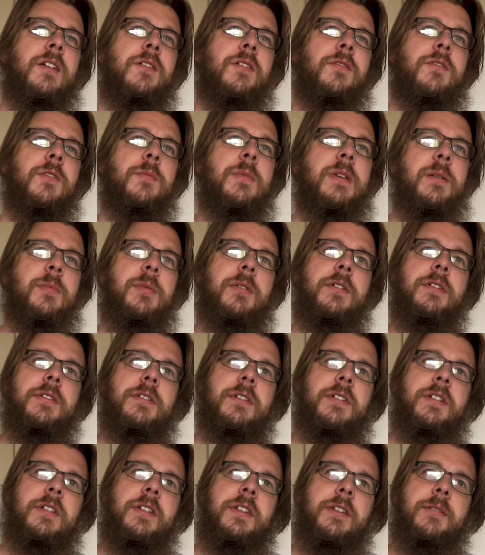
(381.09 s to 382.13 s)
For me
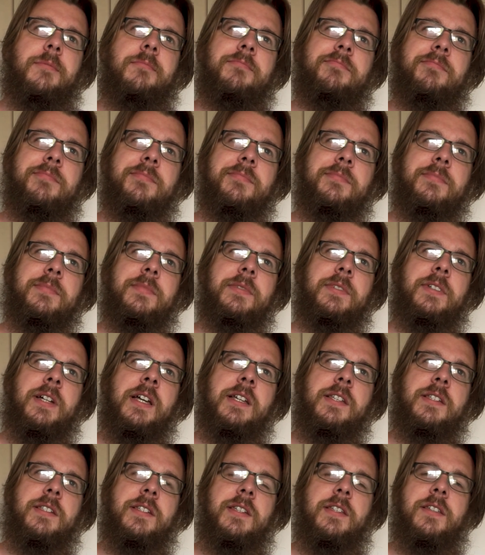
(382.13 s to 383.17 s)
personally, I
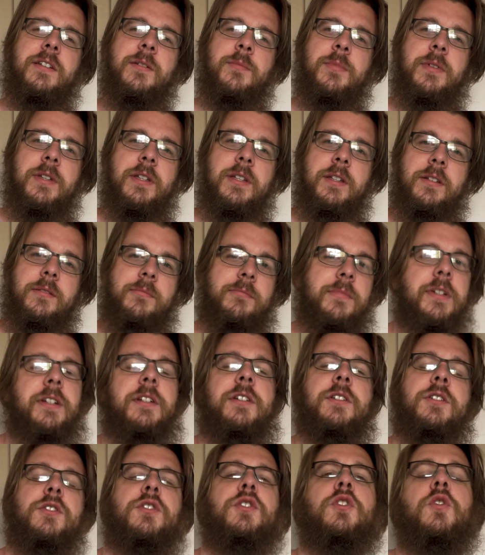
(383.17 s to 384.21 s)
see there being like
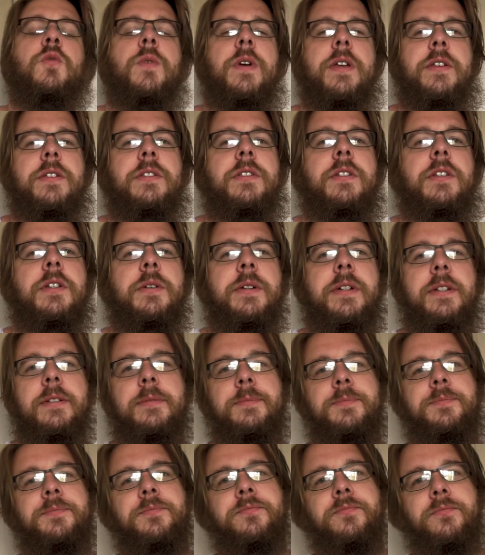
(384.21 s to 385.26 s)
two ways to do it.
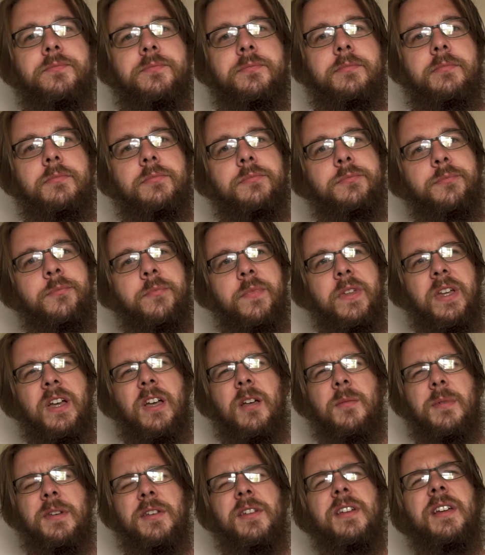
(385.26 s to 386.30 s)

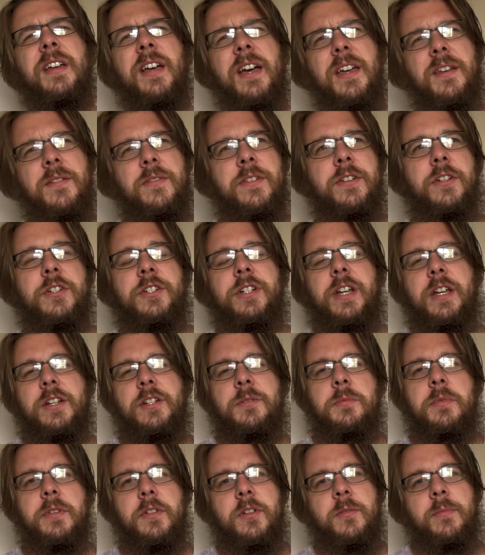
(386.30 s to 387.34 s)
And you can kind of interchange
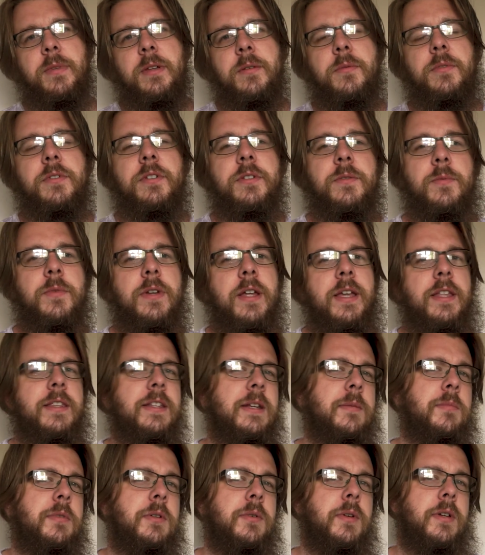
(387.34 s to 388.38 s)
them a little bit, which is what I
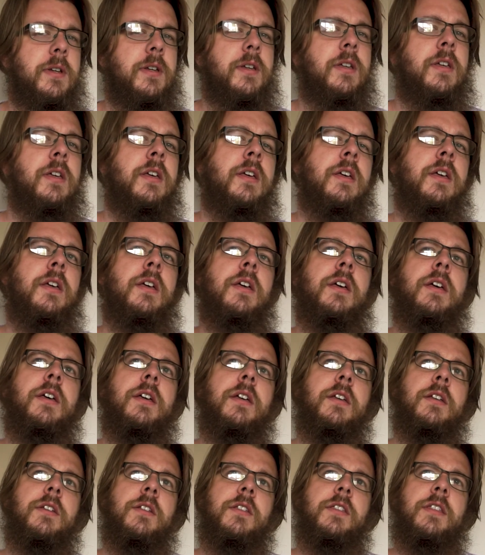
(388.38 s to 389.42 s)
ended up doing.
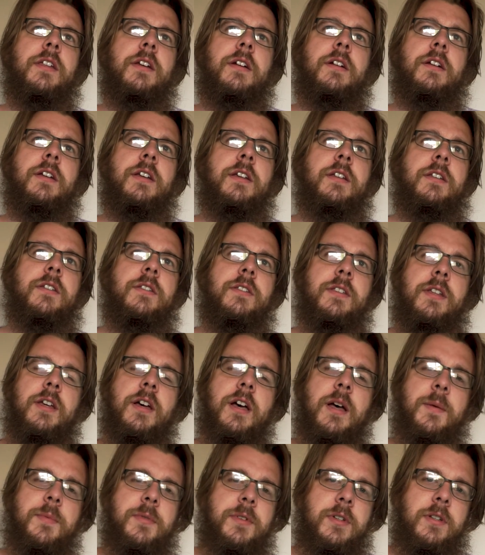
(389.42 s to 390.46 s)
There is the
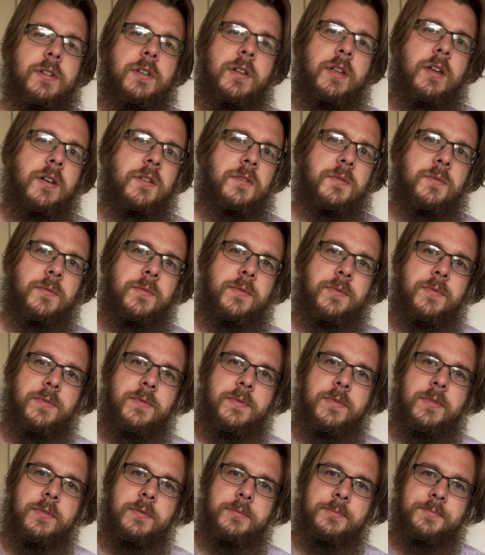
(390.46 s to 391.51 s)
option of
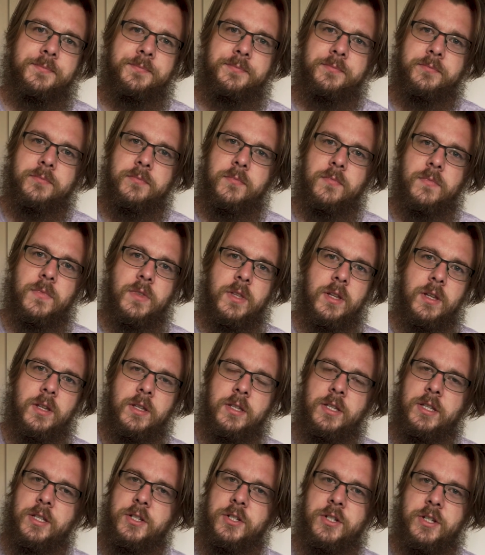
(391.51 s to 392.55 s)

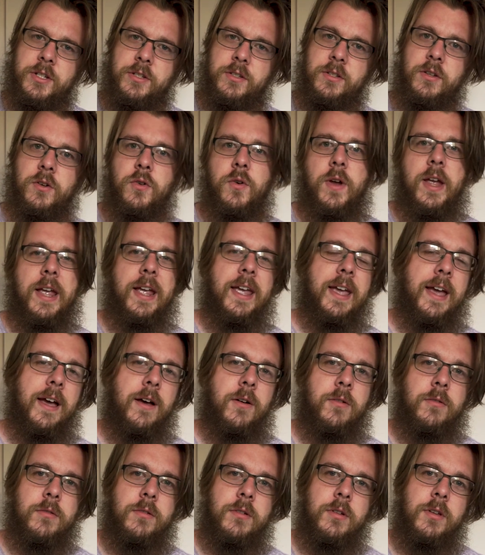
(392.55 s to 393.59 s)
you just crank
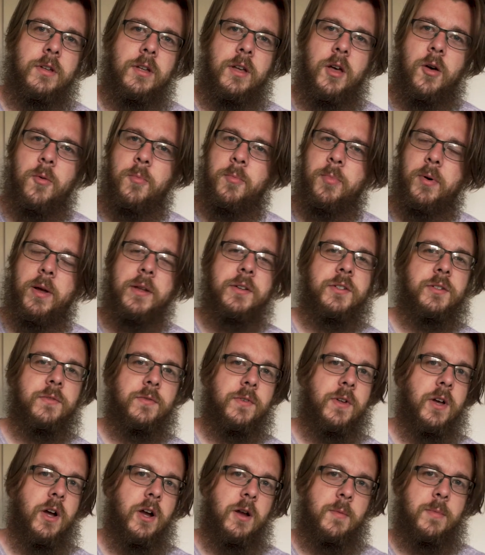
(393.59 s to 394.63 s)
out a bunch
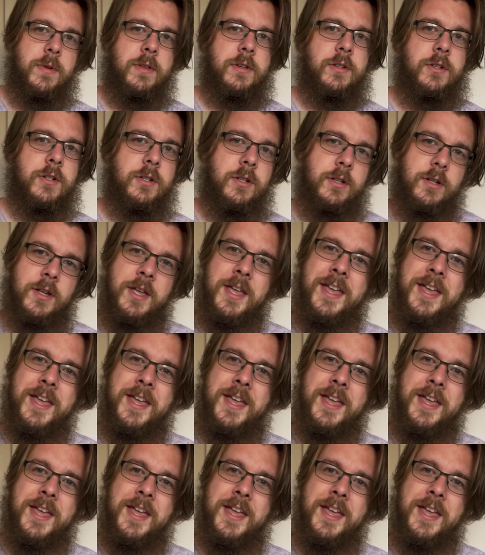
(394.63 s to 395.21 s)
of garbage.